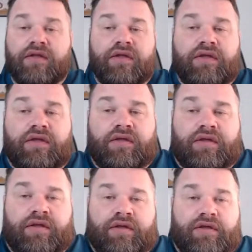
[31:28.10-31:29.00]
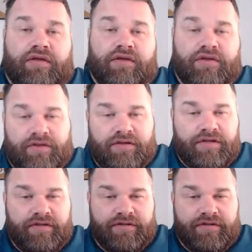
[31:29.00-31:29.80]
Nobody speaks.